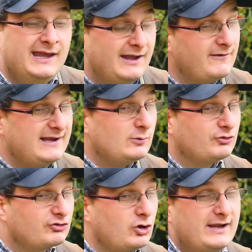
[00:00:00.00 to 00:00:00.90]
If
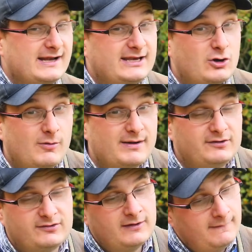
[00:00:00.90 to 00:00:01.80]
anyone's got any
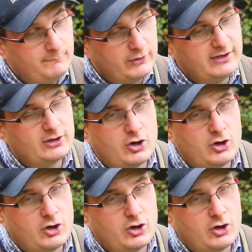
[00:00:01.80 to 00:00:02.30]
comments, put in the